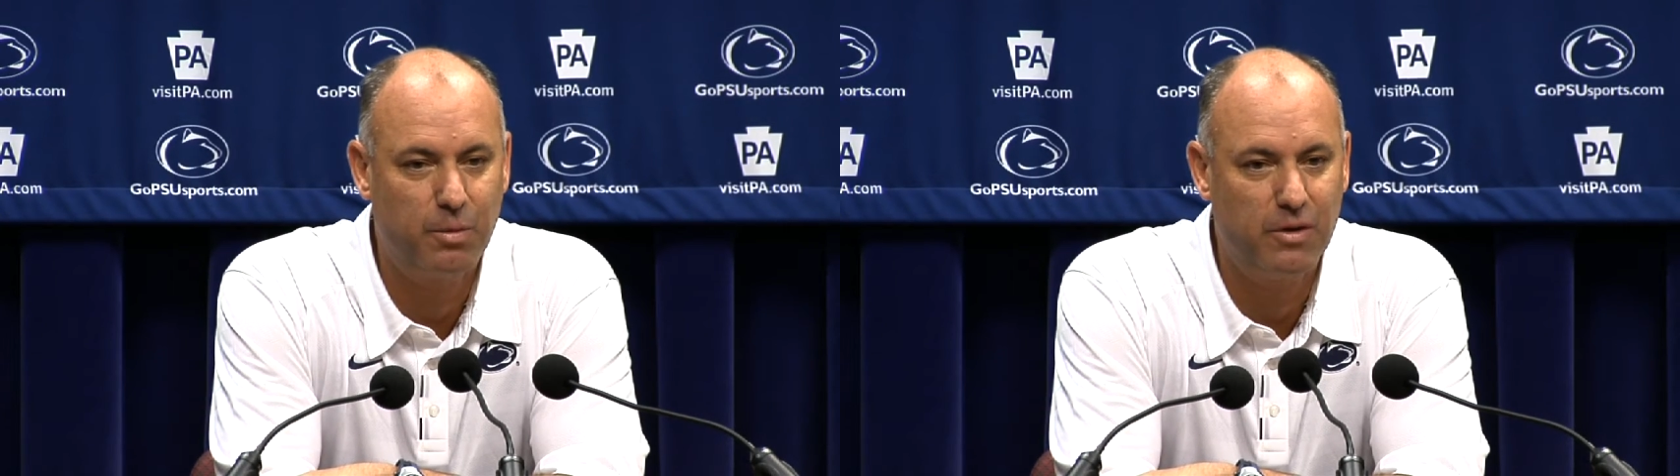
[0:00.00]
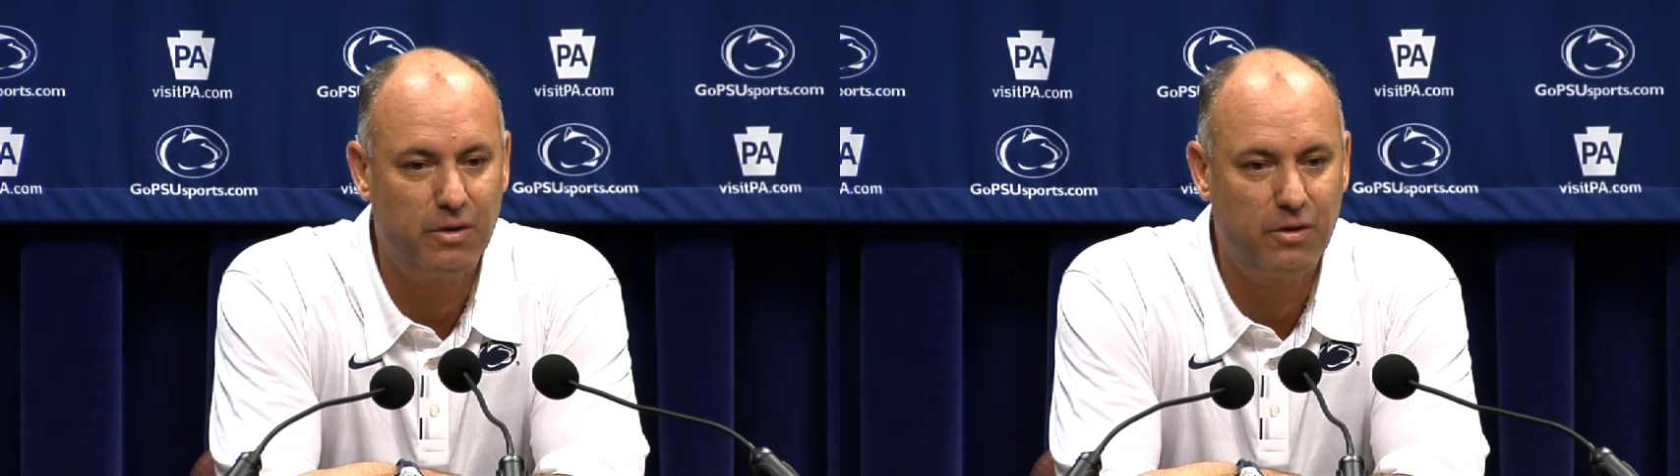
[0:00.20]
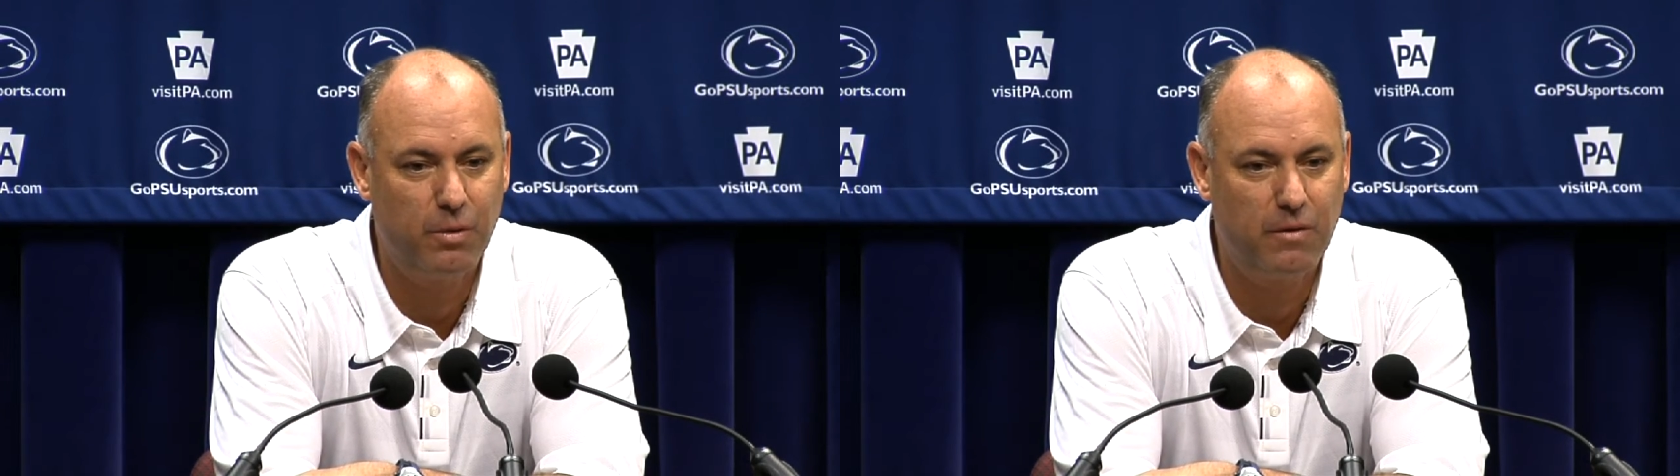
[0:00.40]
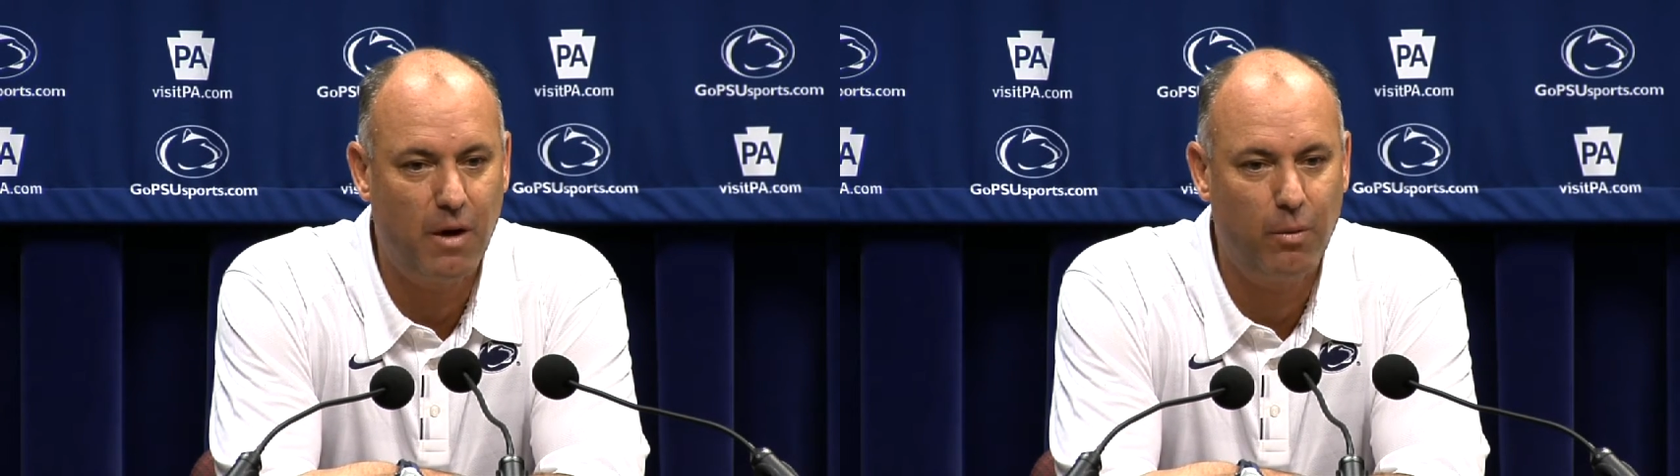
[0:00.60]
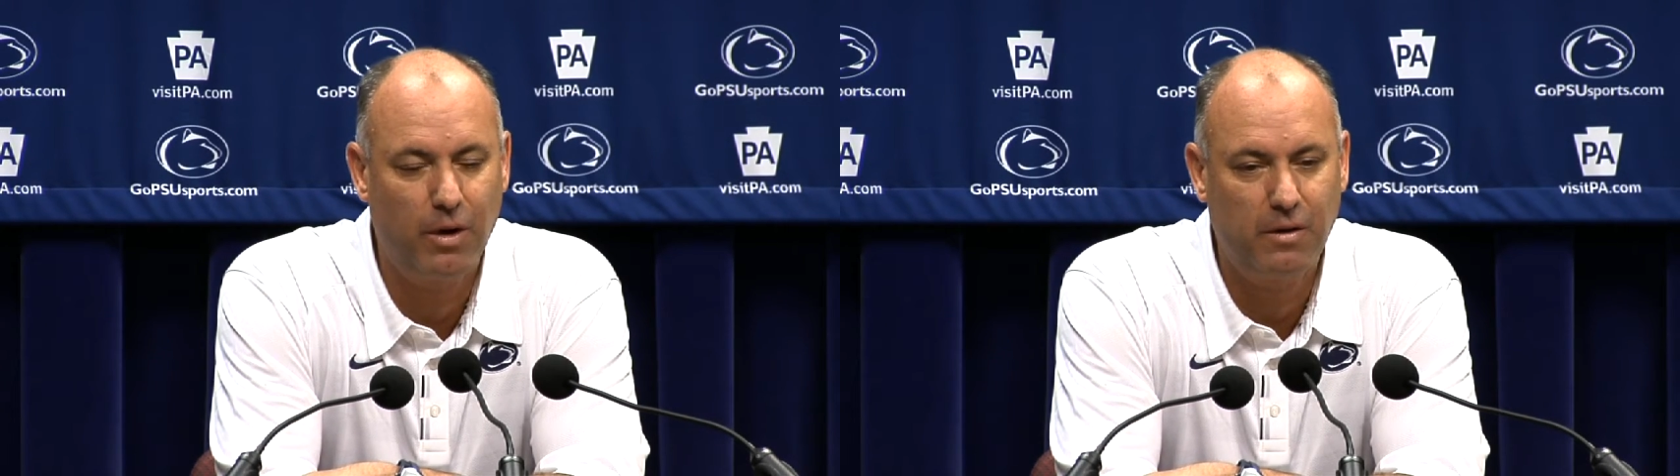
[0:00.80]
business. We've got
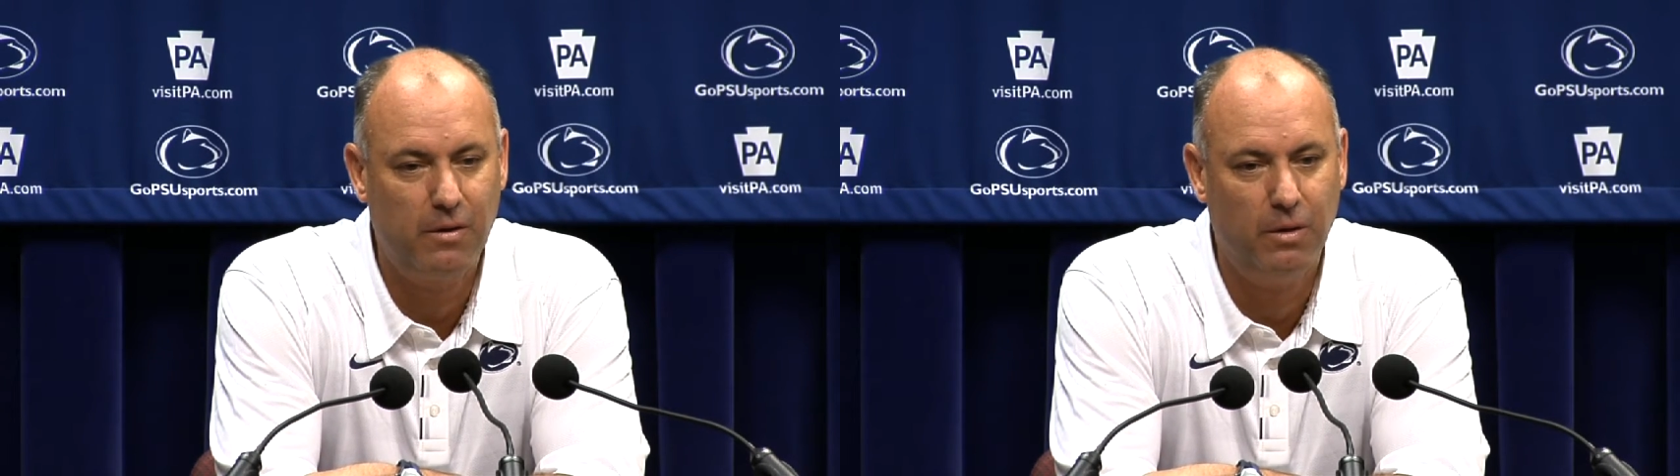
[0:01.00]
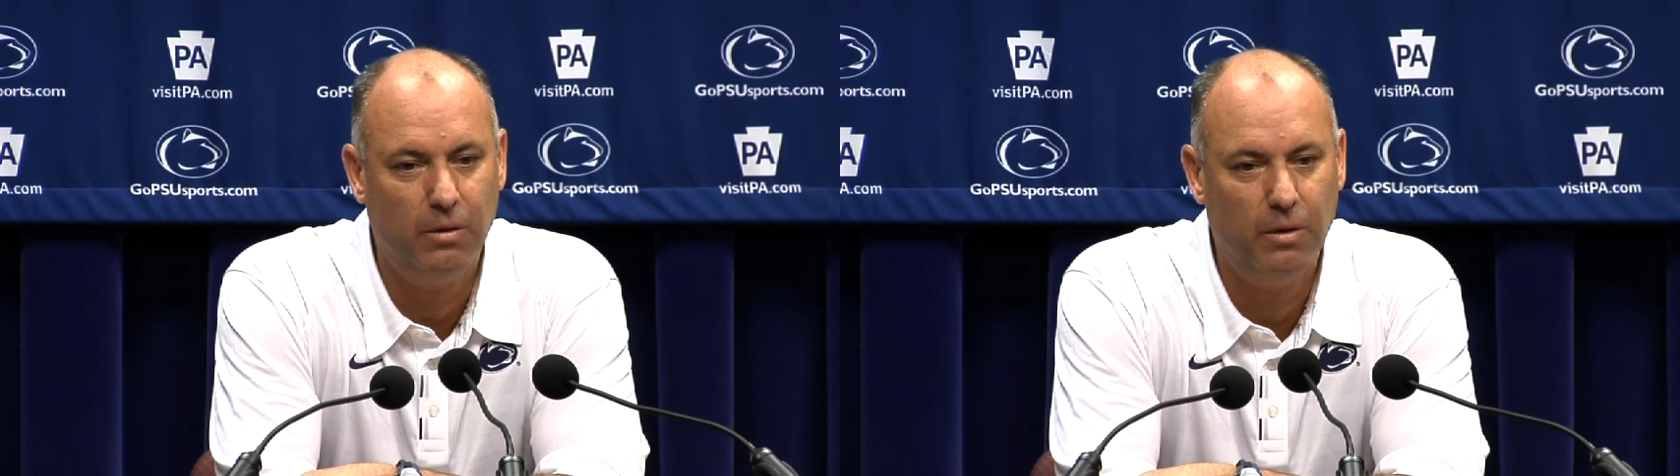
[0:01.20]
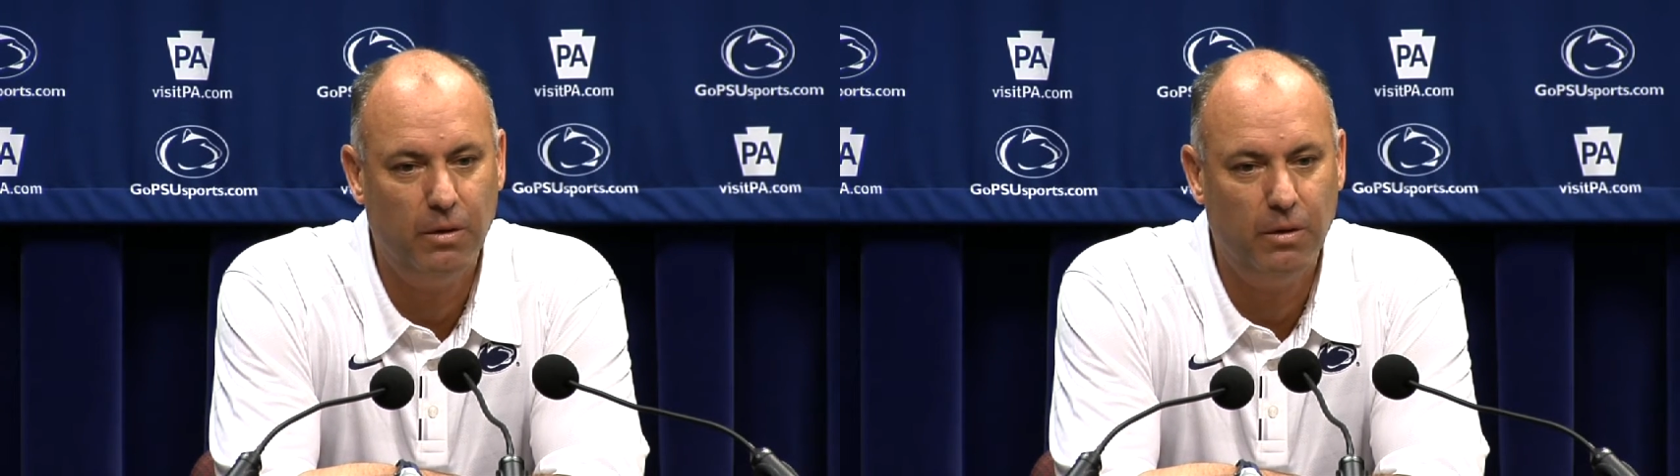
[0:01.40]
work to do.